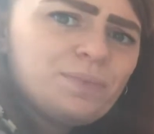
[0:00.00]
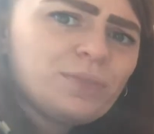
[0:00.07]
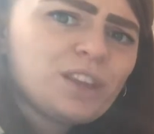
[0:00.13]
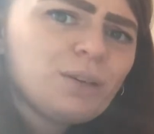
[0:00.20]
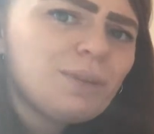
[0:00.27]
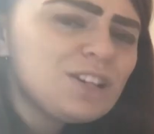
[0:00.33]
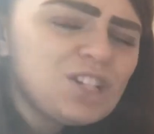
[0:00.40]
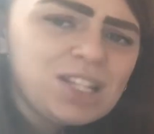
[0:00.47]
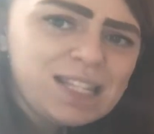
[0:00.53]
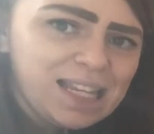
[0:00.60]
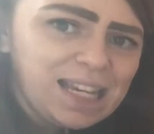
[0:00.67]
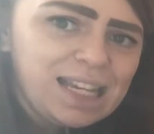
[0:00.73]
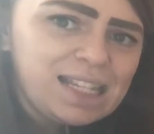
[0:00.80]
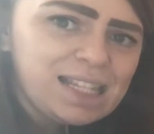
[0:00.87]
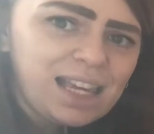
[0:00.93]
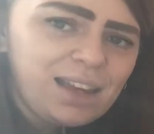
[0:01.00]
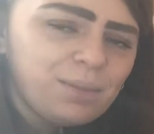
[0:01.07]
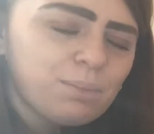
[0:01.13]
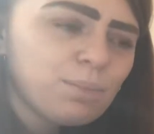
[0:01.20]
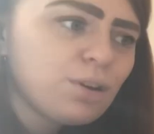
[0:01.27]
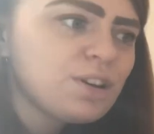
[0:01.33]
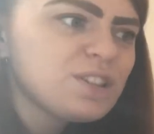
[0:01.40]
Which is easy,
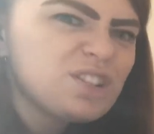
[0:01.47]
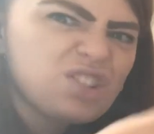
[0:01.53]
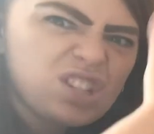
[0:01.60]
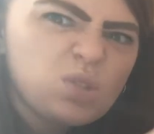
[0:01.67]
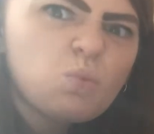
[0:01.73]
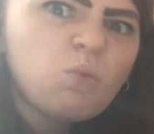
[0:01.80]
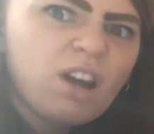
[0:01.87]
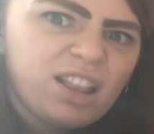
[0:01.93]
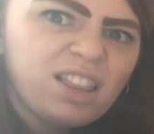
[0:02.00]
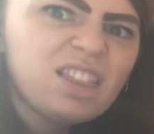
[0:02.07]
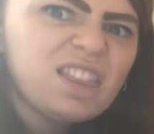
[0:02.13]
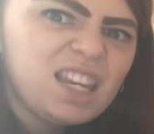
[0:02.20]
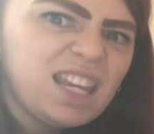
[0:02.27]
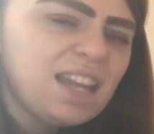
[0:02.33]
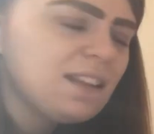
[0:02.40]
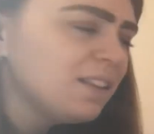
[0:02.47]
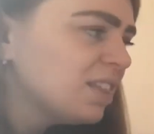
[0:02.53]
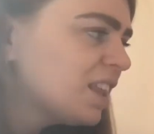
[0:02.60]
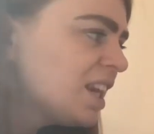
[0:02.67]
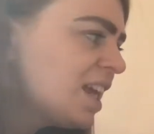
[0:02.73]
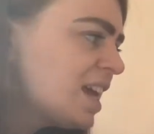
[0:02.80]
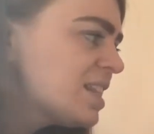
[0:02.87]
because it's just 1 3 in
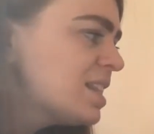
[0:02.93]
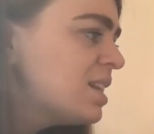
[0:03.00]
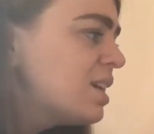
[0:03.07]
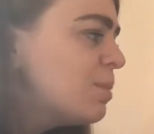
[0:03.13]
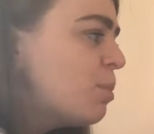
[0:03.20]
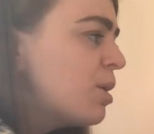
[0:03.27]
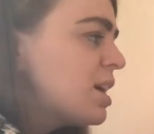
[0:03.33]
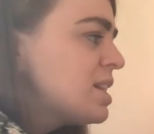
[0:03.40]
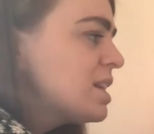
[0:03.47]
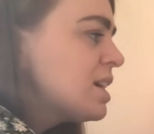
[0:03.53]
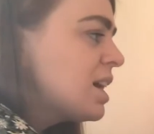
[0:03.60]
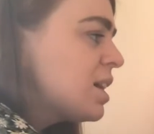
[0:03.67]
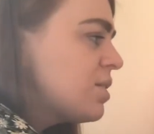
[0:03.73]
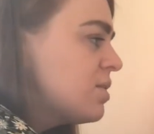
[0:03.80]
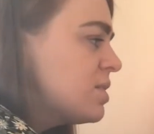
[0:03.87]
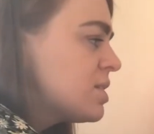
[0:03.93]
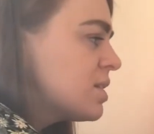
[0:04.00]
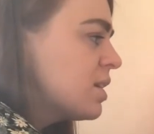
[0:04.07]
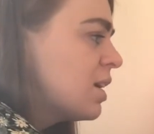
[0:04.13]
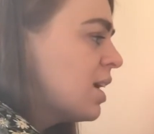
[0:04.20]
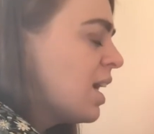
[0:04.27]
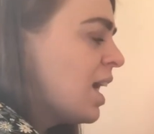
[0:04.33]
3, isn't it, boys and girls?
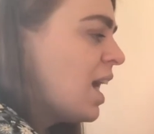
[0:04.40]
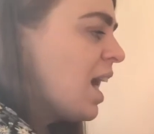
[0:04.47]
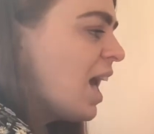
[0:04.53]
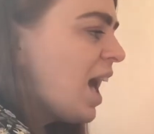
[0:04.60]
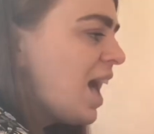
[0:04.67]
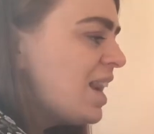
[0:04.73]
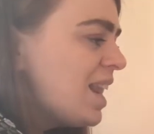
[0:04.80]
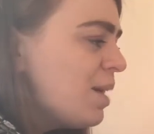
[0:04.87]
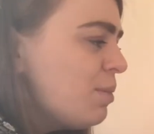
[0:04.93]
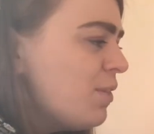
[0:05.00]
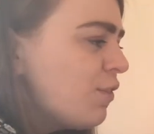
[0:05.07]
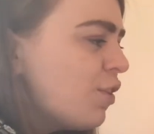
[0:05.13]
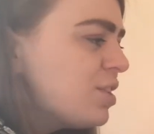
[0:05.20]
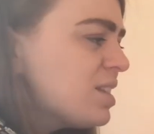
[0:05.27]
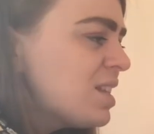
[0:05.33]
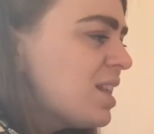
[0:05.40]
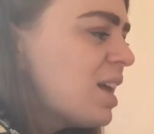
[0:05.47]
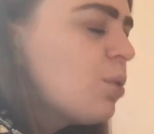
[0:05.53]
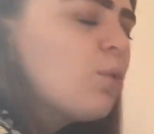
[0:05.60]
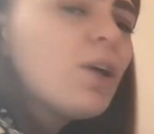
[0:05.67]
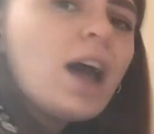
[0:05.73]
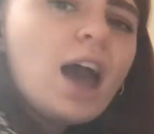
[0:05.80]
And then we've got to think,
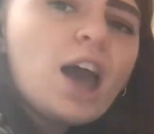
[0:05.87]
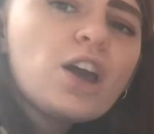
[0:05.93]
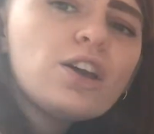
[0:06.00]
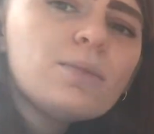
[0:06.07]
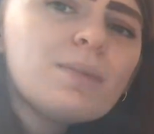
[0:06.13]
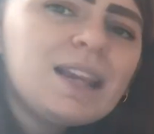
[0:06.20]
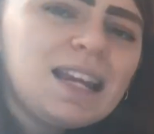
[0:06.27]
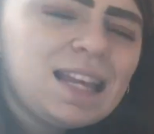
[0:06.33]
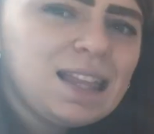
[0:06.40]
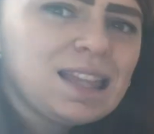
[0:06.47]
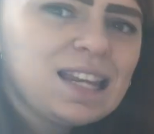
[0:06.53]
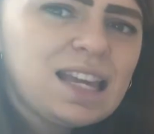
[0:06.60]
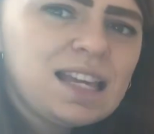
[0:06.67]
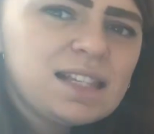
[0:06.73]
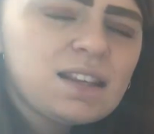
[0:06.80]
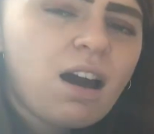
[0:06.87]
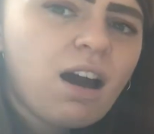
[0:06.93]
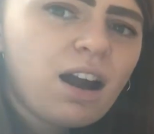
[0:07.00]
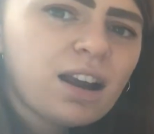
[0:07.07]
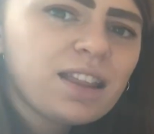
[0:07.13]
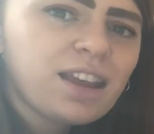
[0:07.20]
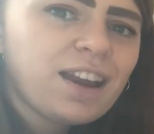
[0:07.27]
well, how many 3's
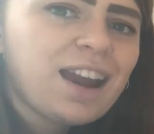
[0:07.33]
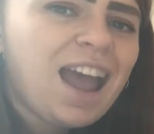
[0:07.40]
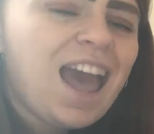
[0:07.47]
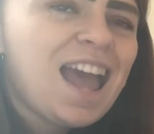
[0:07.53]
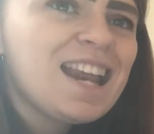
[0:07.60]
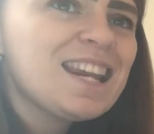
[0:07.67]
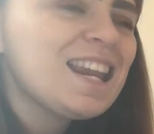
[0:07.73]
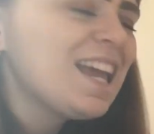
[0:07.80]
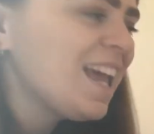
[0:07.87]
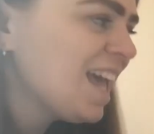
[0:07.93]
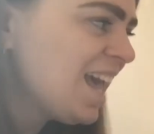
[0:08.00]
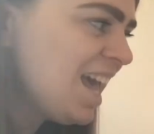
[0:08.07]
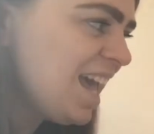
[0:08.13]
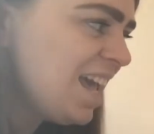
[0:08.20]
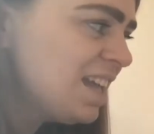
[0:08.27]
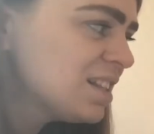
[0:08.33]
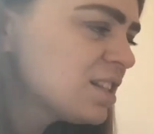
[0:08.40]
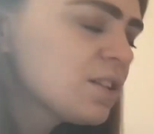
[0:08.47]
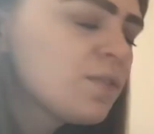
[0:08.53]
are there in 8?